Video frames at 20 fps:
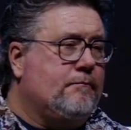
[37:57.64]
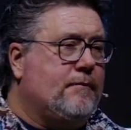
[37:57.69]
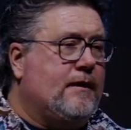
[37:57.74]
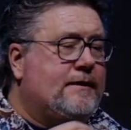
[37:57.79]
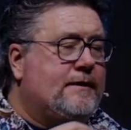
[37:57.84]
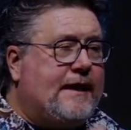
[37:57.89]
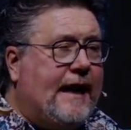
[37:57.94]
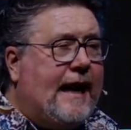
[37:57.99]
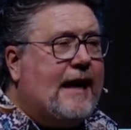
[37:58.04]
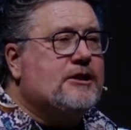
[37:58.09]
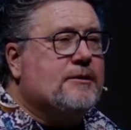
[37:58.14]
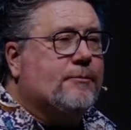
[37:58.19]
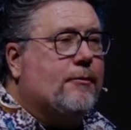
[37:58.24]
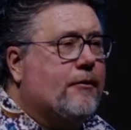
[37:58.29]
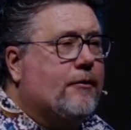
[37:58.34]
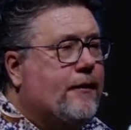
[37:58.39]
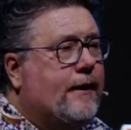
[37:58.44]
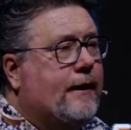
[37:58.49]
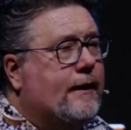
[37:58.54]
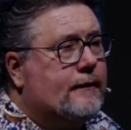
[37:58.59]
But a
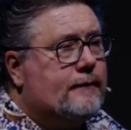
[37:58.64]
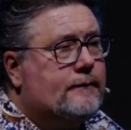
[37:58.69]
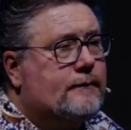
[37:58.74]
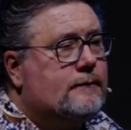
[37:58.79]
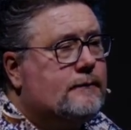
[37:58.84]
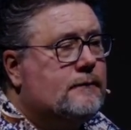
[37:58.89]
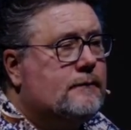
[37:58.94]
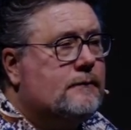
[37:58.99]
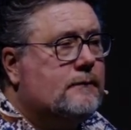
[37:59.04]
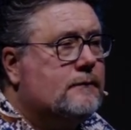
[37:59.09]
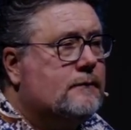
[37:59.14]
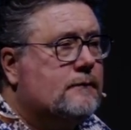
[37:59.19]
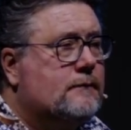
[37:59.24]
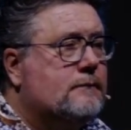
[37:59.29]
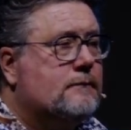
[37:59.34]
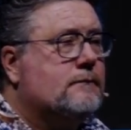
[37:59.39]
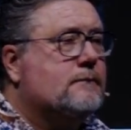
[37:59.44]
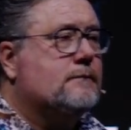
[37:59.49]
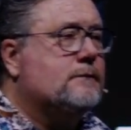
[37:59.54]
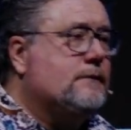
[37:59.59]
tangible thing,
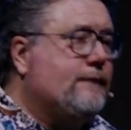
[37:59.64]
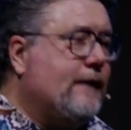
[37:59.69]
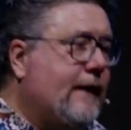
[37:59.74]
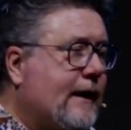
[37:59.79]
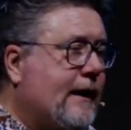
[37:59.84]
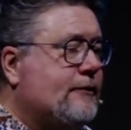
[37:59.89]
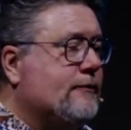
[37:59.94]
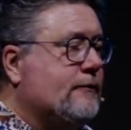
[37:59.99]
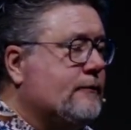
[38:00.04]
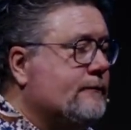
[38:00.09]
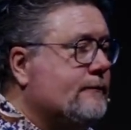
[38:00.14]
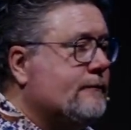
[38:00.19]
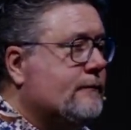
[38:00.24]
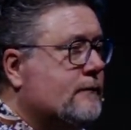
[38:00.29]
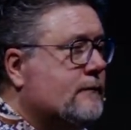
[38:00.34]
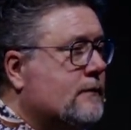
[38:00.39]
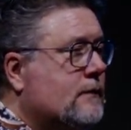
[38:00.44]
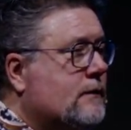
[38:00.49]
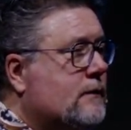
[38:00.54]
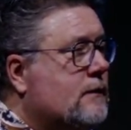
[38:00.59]
it's financial.
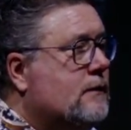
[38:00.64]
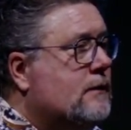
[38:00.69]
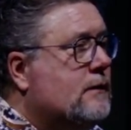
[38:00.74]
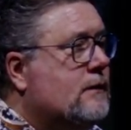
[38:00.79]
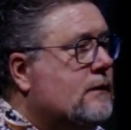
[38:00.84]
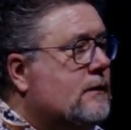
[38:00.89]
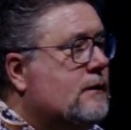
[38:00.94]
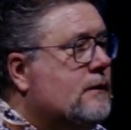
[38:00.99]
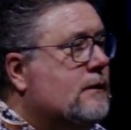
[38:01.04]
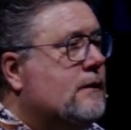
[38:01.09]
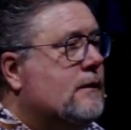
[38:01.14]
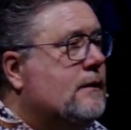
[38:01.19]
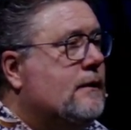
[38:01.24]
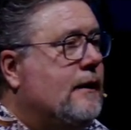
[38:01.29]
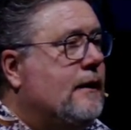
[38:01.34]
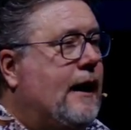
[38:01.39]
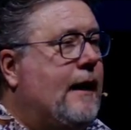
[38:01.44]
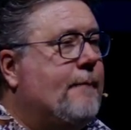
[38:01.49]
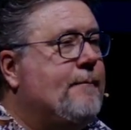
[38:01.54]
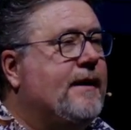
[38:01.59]

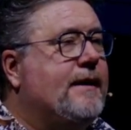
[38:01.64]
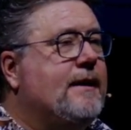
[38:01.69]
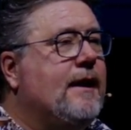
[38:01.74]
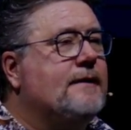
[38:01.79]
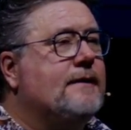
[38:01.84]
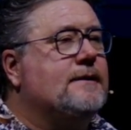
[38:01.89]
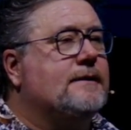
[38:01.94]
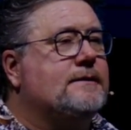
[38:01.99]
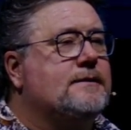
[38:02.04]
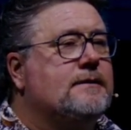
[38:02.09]
And because